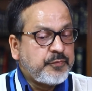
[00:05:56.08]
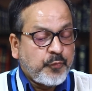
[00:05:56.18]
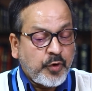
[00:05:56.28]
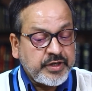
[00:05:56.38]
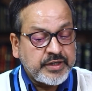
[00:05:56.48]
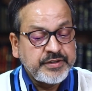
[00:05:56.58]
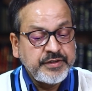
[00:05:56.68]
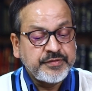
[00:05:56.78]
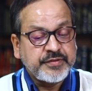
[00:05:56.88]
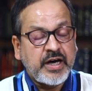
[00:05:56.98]
What are
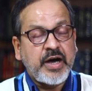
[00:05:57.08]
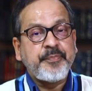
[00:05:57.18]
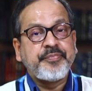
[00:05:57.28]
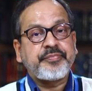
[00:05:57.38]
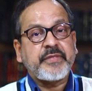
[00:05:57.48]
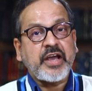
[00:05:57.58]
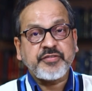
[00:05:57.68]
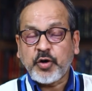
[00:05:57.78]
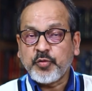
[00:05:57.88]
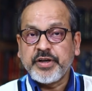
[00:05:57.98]
these
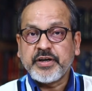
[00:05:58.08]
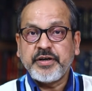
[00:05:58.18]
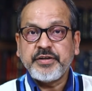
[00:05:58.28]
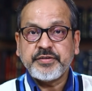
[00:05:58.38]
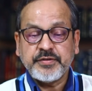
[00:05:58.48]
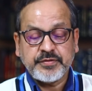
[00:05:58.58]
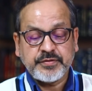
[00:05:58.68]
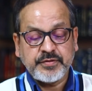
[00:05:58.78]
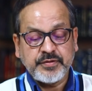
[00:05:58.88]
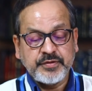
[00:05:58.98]
extraordinary
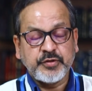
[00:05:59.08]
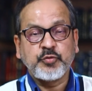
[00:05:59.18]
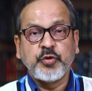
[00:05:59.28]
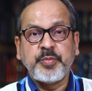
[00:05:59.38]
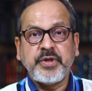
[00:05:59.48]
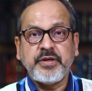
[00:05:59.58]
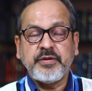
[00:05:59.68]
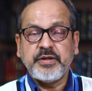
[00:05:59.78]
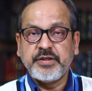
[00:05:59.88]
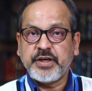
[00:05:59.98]
conditions? This could be
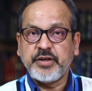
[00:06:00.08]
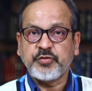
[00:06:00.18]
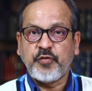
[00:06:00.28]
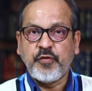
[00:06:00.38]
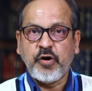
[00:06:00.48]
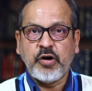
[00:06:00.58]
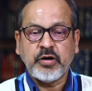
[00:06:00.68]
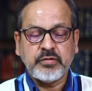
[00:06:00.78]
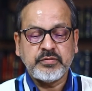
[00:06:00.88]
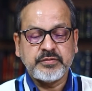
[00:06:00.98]
in the case of
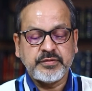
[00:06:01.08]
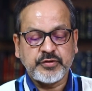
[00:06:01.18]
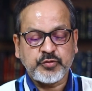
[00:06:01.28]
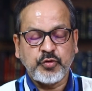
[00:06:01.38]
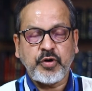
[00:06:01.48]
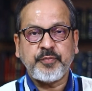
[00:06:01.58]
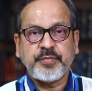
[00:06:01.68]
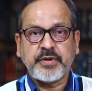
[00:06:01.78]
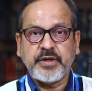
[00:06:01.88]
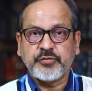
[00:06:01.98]
war, this could be
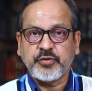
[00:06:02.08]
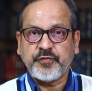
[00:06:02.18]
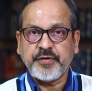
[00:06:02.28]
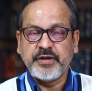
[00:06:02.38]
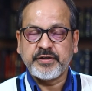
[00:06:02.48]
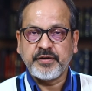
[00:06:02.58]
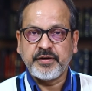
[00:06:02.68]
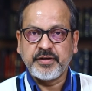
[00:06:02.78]
case of internal